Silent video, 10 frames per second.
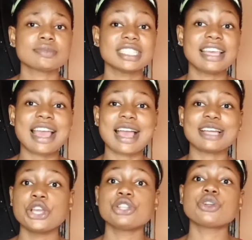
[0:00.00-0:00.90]
Yeah.
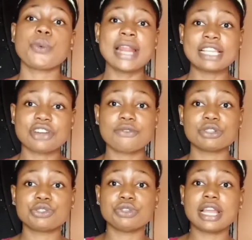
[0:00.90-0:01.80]
So when I
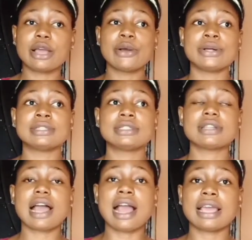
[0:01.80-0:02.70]
traveled to Lagos,
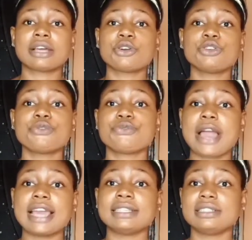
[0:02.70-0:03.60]
I couldn't
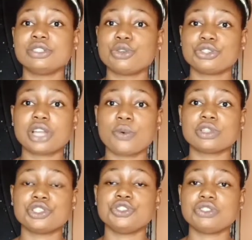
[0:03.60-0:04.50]
find the lotion I
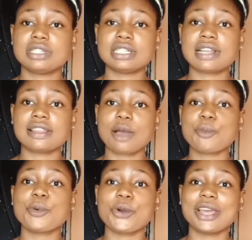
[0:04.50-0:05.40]
was using at
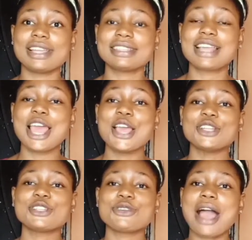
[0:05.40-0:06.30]
that point.
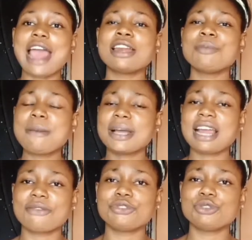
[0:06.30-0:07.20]
So I remembered
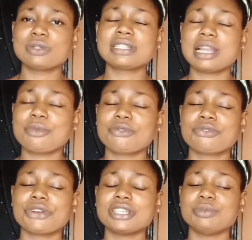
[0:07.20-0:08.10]
I've used lemon
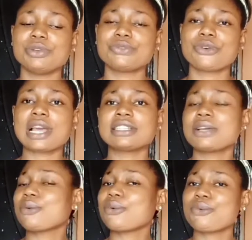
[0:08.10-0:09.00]
fresh before. I
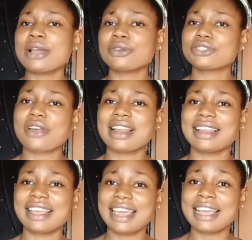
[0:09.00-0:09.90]
said, why not try it
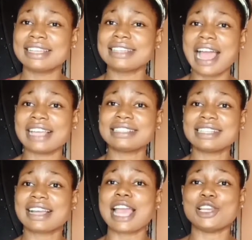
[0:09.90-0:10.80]
again? I
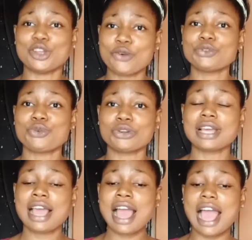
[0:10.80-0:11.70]
think I loved what
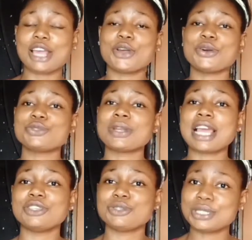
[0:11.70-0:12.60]
I got when
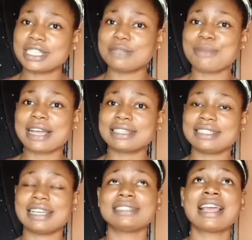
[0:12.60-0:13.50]
I used it back
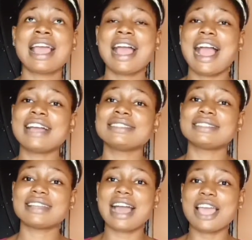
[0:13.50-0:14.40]
then.
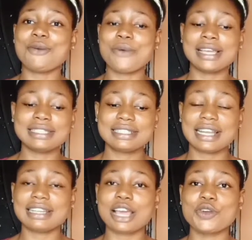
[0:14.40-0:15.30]
And I went
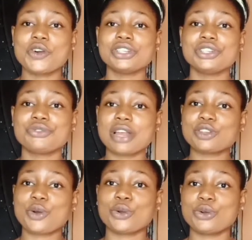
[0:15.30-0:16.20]
and I got the
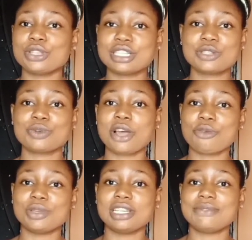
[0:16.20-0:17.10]
red color. This one
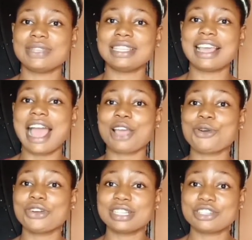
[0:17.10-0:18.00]
I'll be leaving here. I
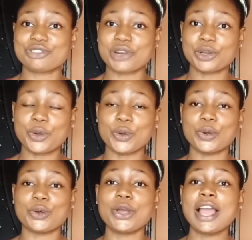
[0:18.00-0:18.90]
got this red
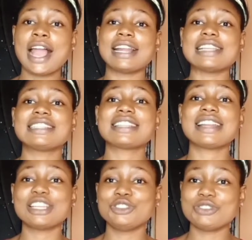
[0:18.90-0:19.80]
color and I
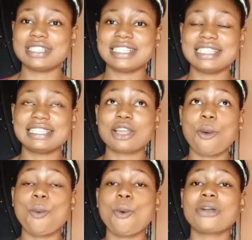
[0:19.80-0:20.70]
started using it.
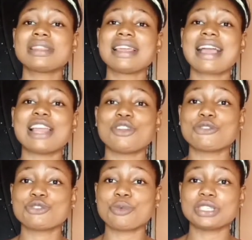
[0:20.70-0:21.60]
One thing I love
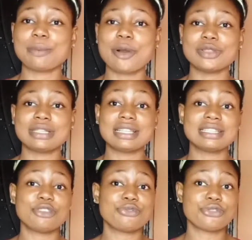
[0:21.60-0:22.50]
so much about it
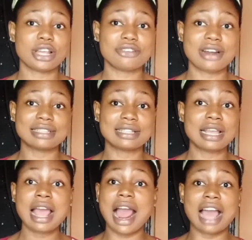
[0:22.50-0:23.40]
is the fragrance.
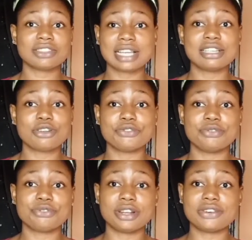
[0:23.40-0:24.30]
I actually love the
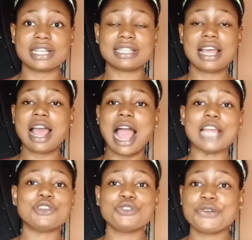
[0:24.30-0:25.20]
fragrance. I
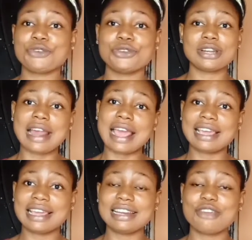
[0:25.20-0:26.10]
don't know if you
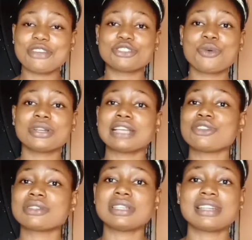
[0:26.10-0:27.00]
like it. If you're someone that
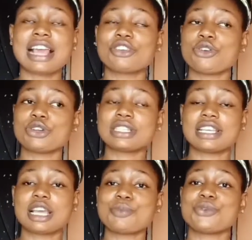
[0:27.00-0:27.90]
doesn't like your
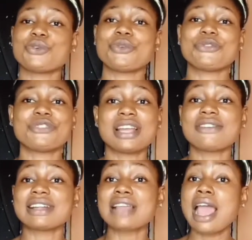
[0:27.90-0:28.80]
skincare product with
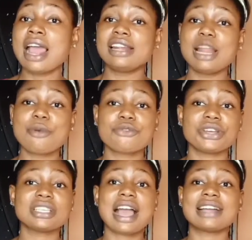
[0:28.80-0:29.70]
fragrance, lemon
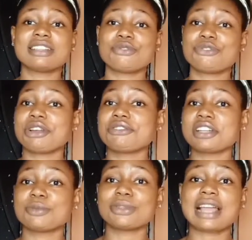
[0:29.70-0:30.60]
fresh has a
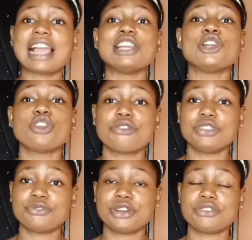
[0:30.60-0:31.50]
fragrance, but I love
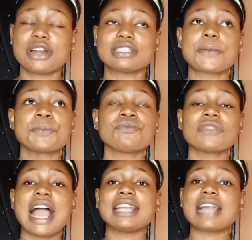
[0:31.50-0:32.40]
the fragrance
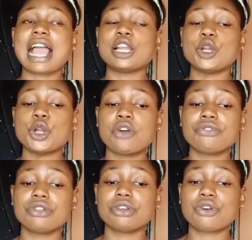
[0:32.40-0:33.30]
and I
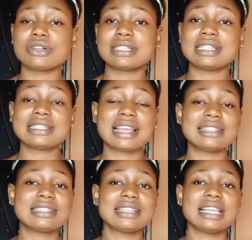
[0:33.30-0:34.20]
love the
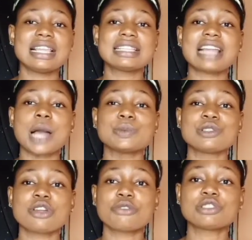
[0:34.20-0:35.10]
consistency. It
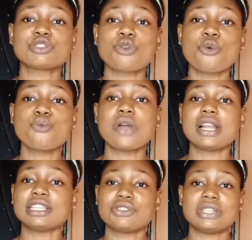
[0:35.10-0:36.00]
absorbs so well
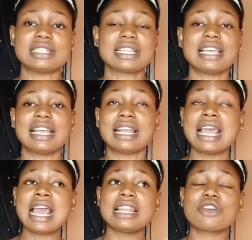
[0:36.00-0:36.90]
into the skin.
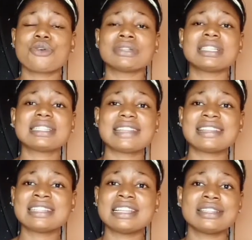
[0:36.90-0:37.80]
The
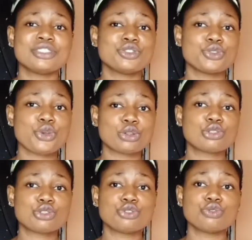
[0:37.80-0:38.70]
consistency is
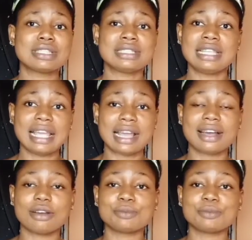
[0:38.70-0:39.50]
not too thick.